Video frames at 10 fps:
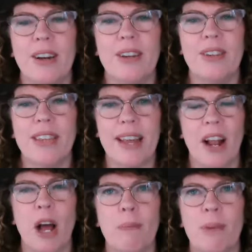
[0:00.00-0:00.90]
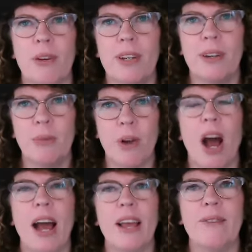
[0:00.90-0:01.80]
you set up and you
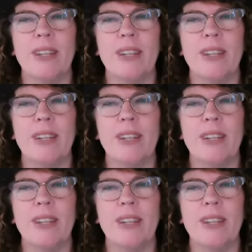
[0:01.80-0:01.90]
arrive,